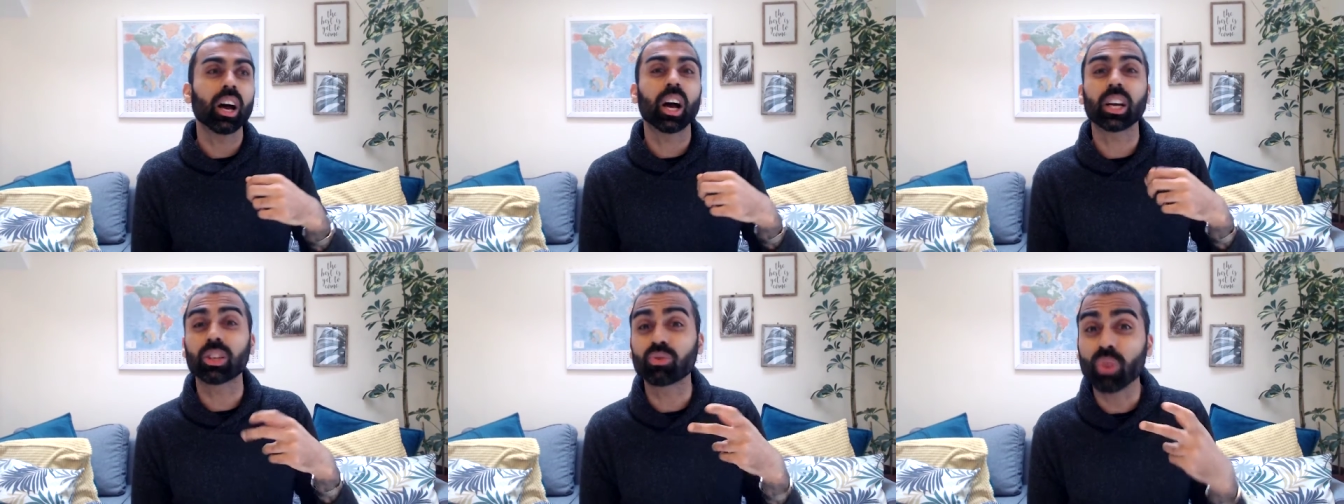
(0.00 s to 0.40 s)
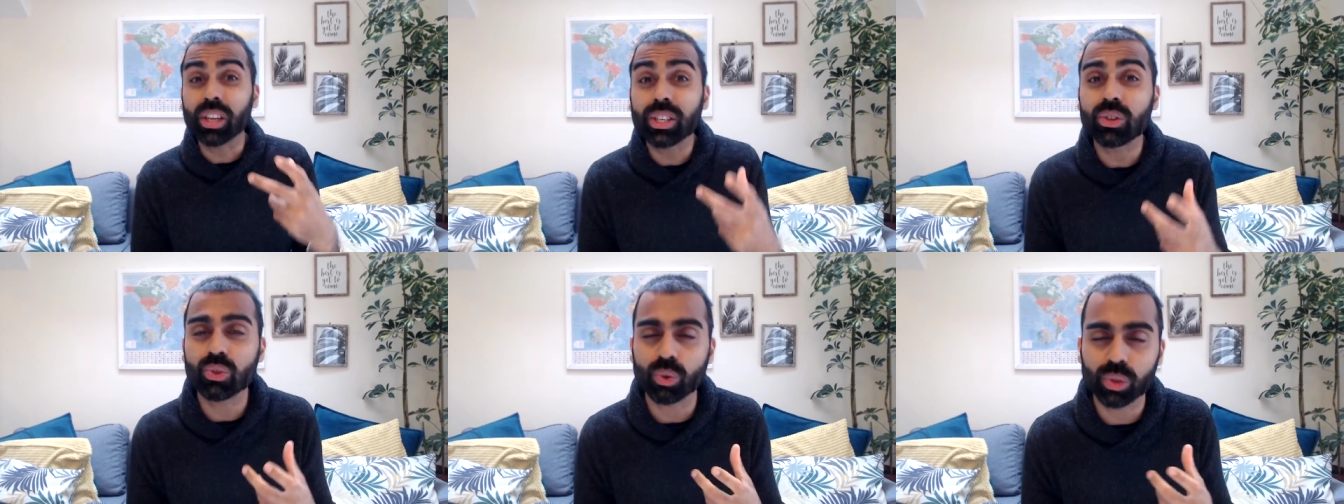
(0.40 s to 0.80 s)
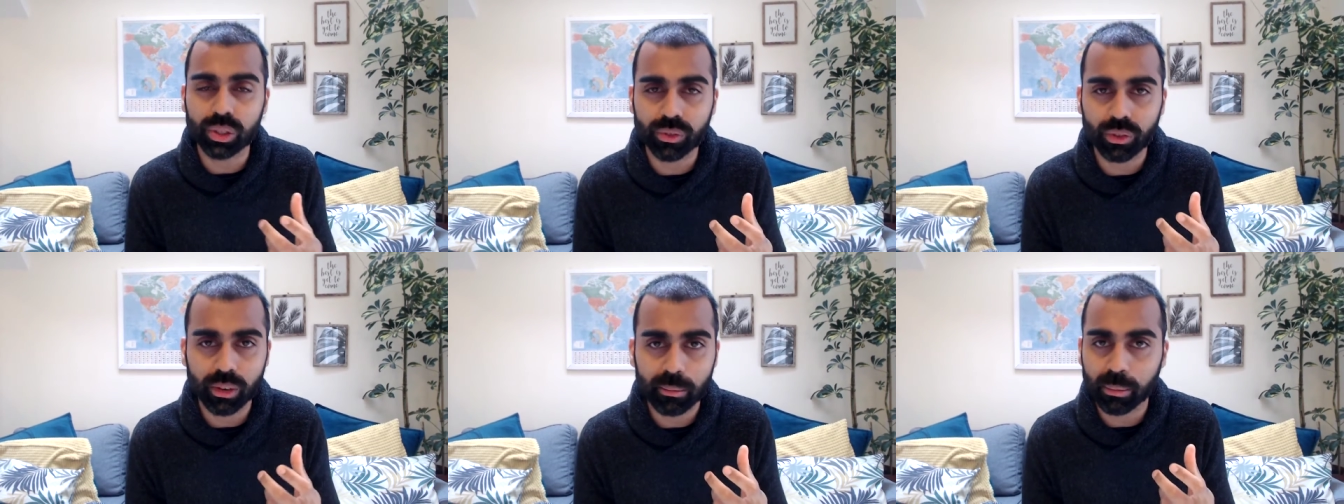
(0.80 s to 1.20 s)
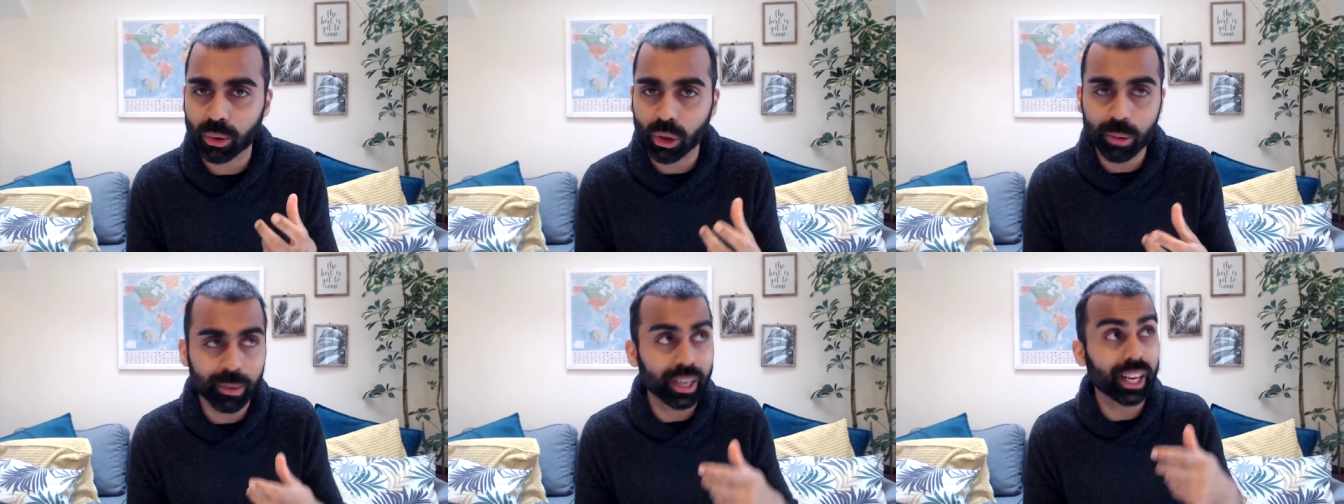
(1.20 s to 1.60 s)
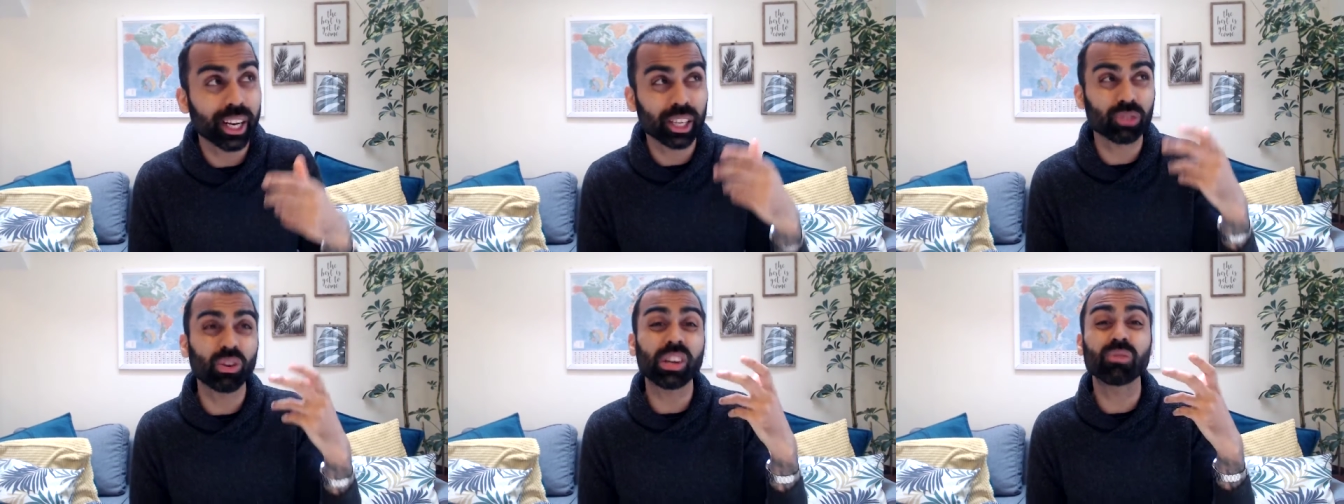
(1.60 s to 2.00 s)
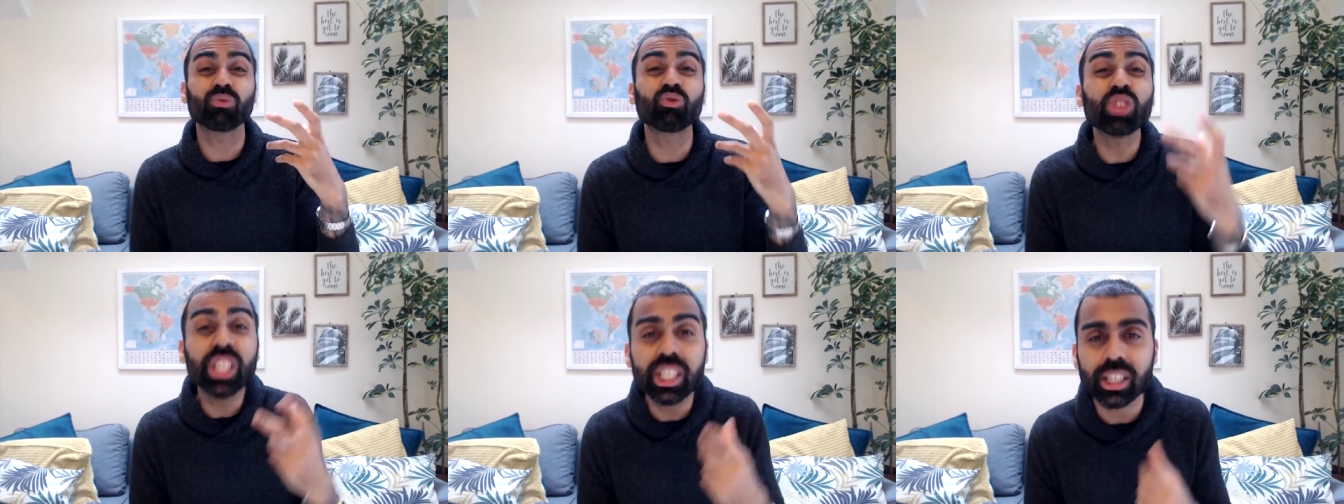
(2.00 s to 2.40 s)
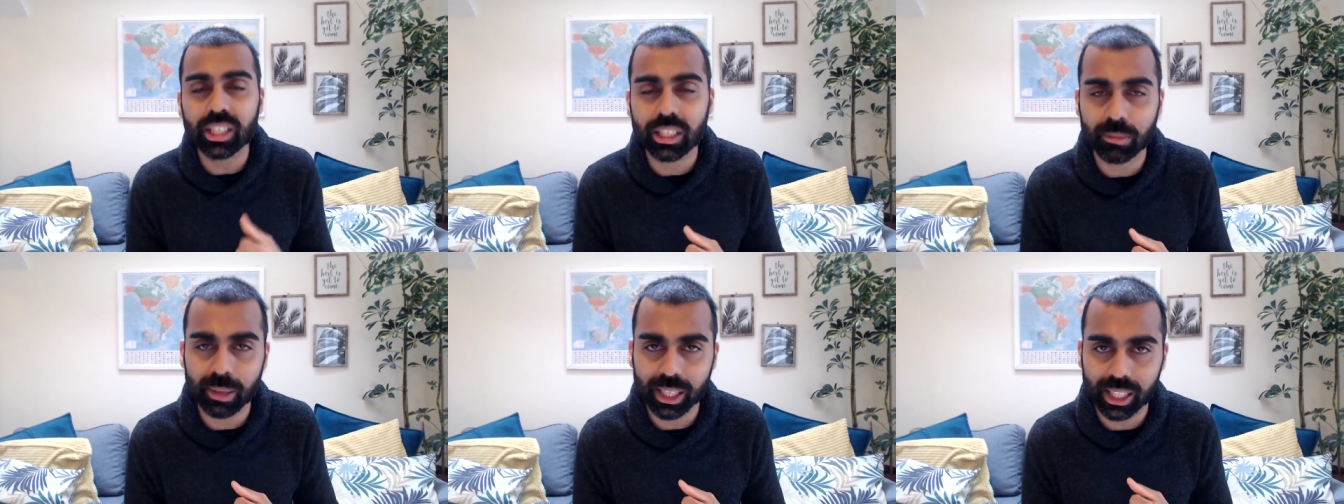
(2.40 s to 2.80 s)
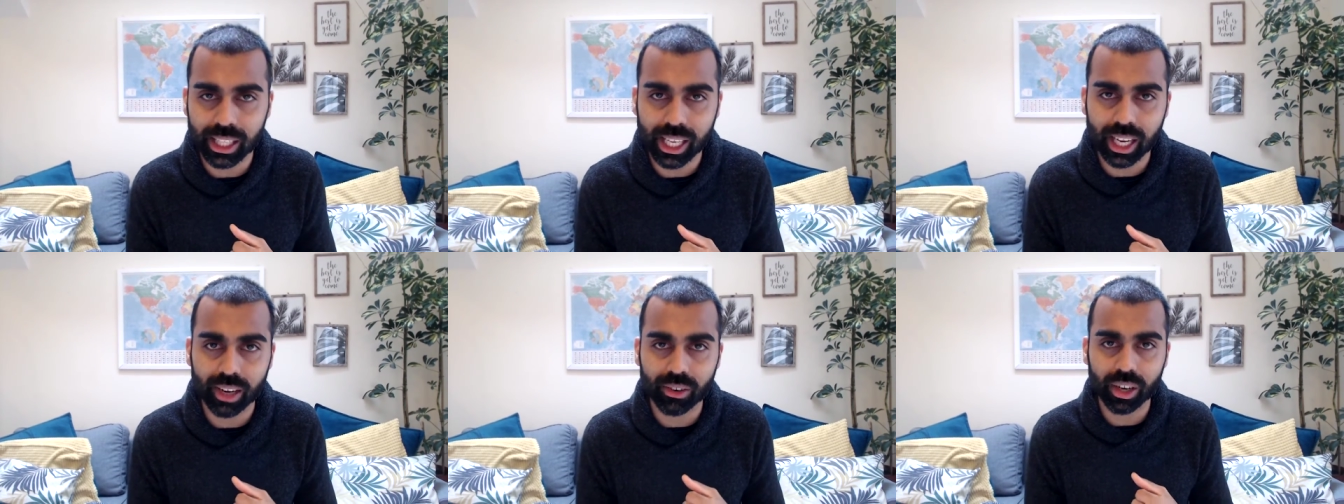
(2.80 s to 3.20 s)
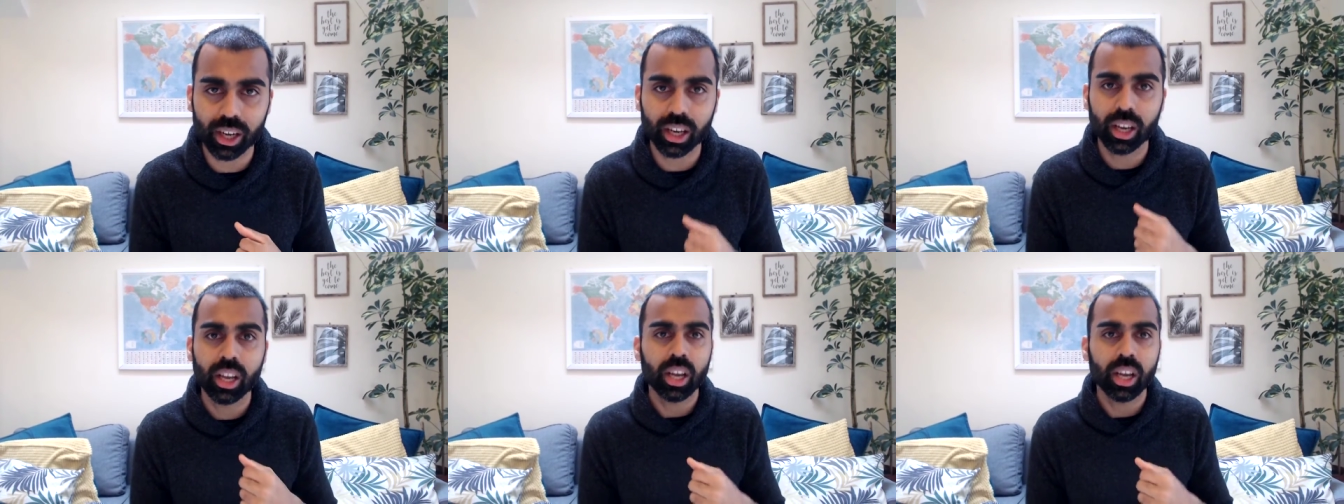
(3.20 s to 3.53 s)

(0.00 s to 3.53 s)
a great source for employment and a great reason to be in the area?